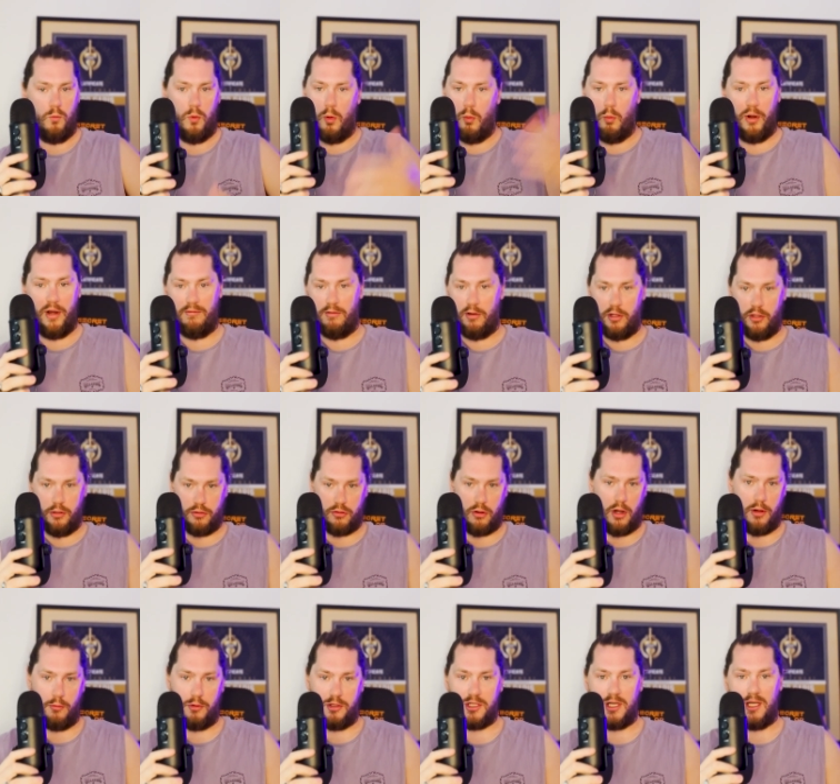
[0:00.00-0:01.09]
whatever you're trying
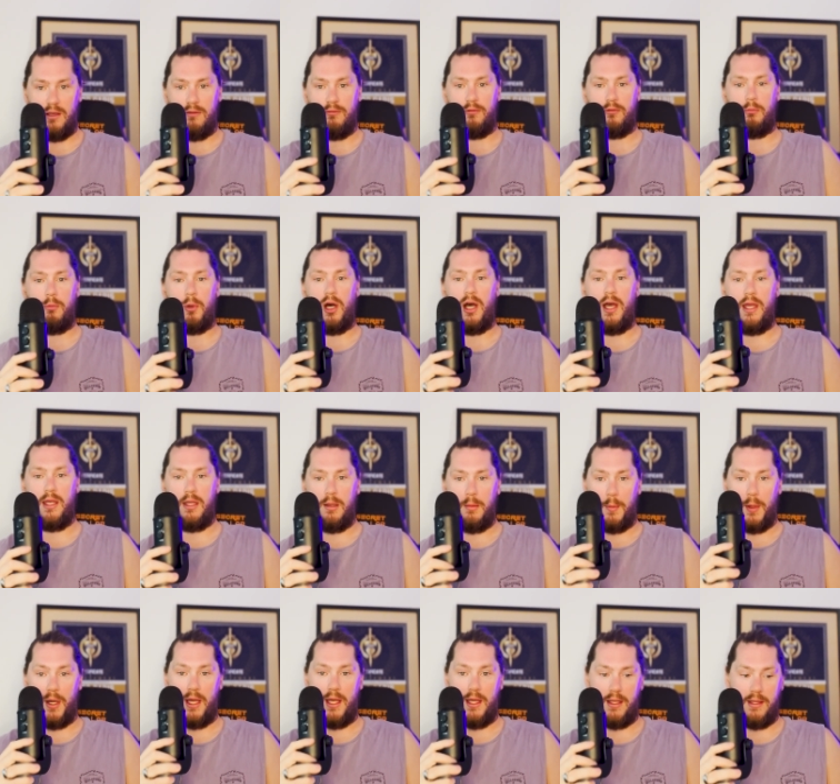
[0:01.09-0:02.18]
to achieve by
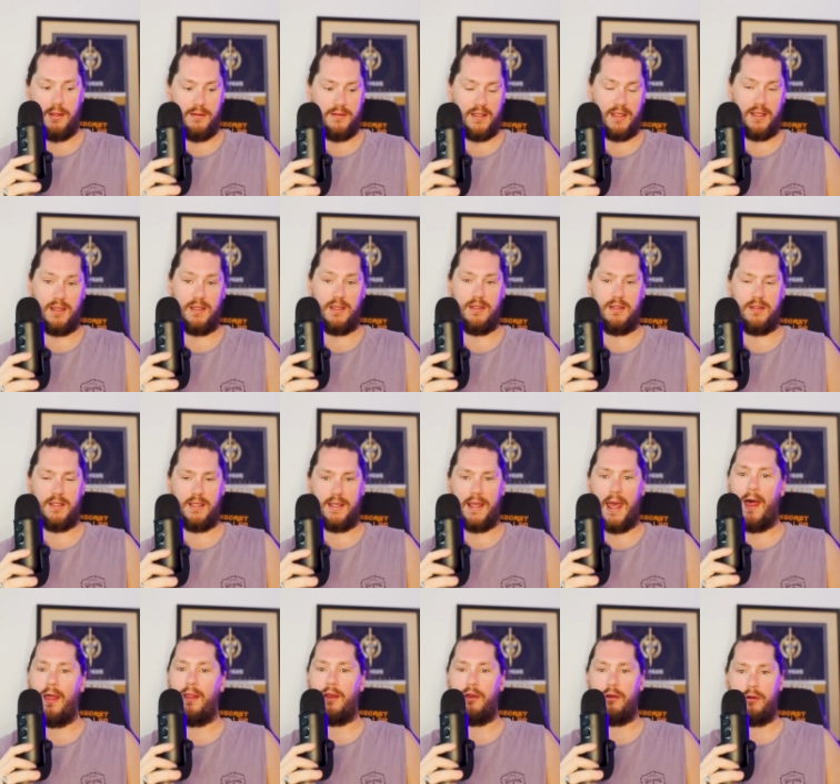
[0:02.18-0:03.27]
by digging into your
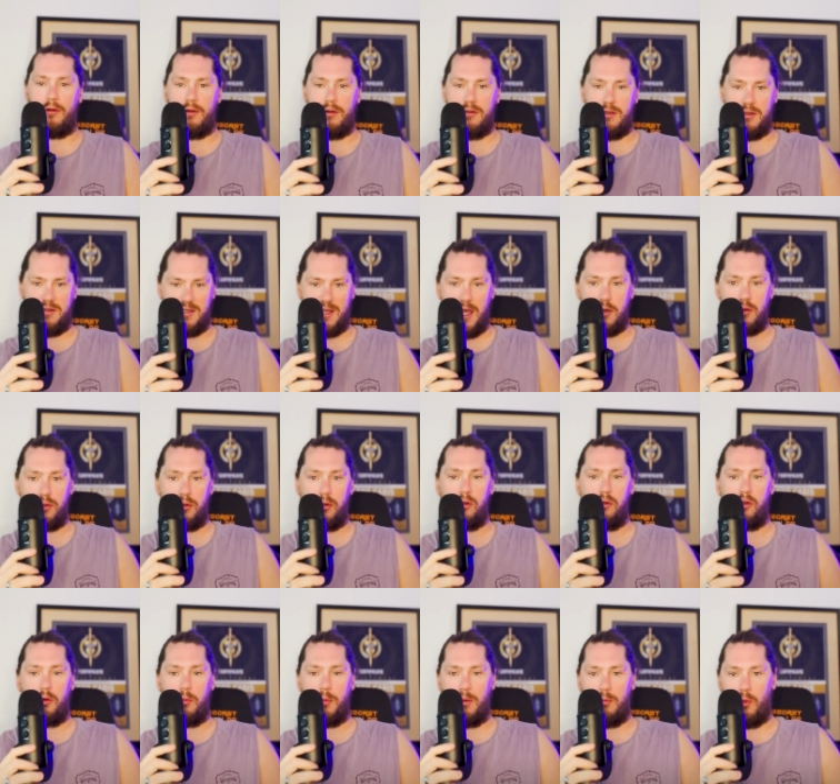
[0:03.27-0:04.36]
calendar and your schedule a
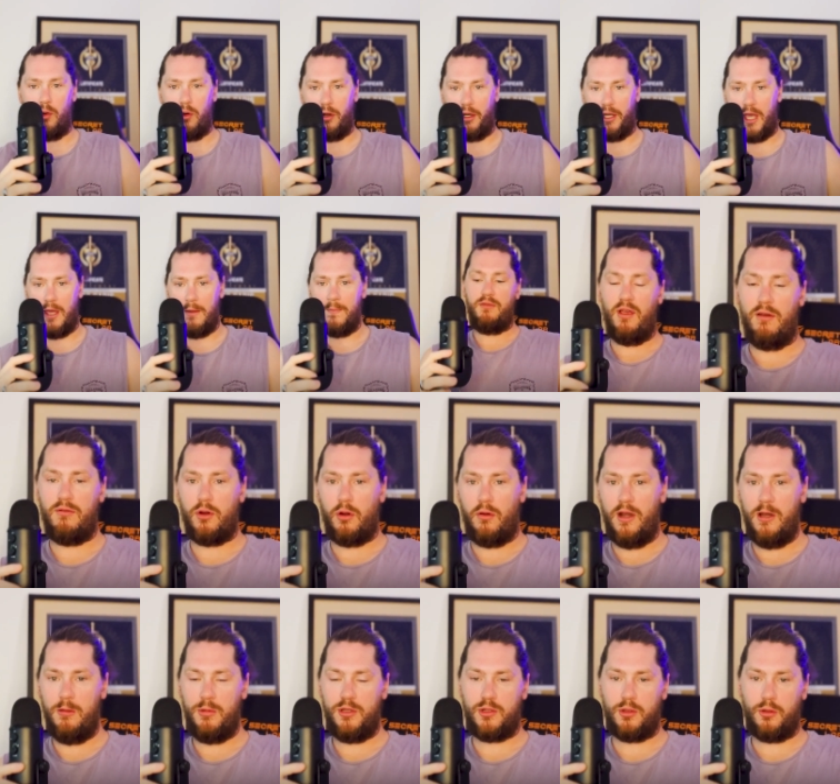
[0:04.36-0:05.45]
little bit more, okay? If you haven't
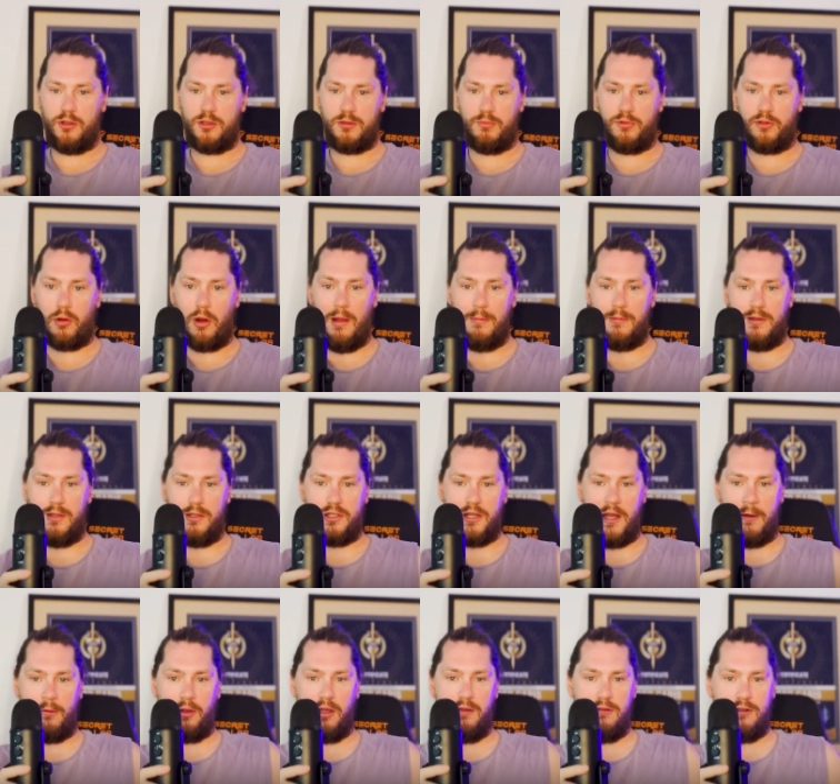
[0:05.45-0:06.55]
already, be sure to subscribe to the
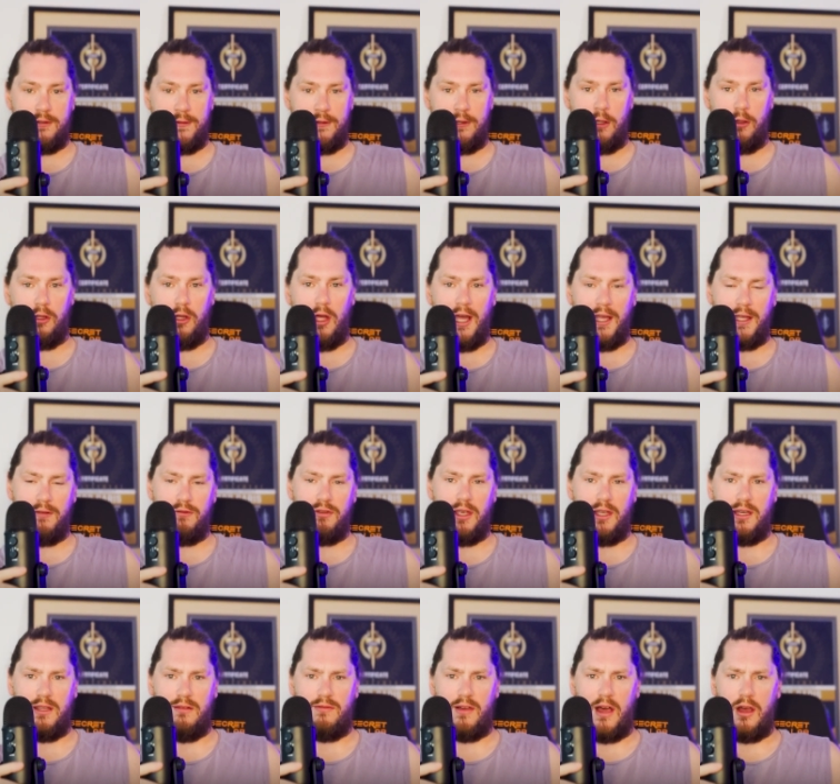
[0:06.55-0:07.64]
channel, give this video a like if you get
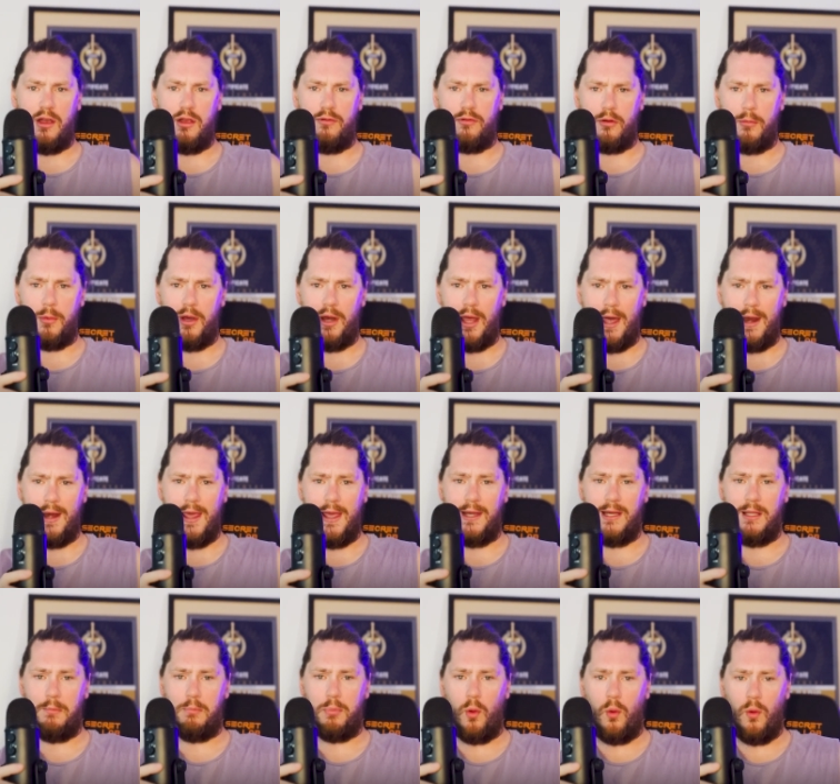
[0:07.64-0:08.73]
any value from it at
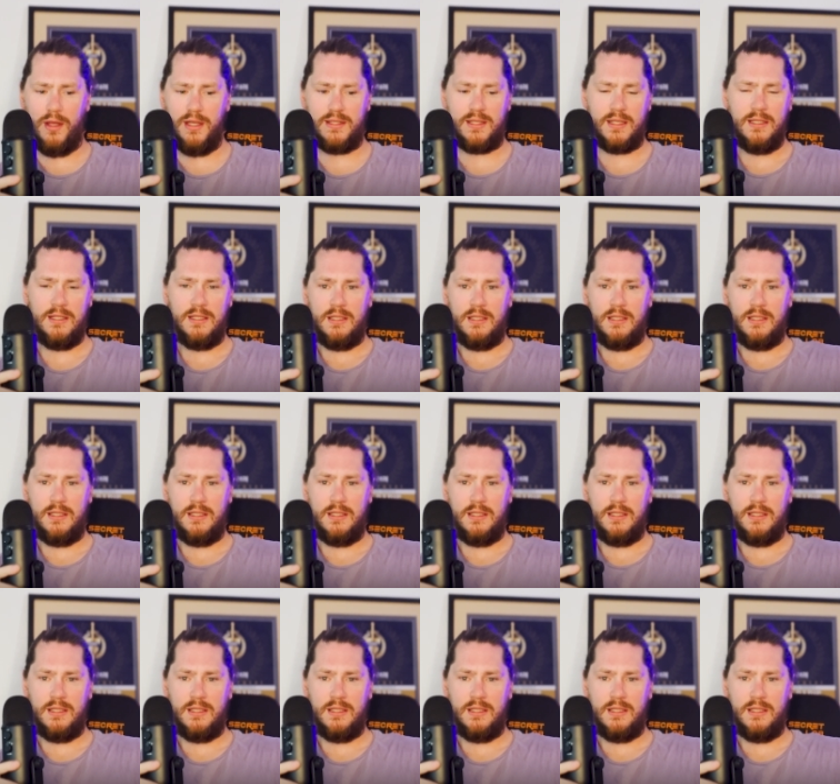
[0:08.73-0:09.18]
any point.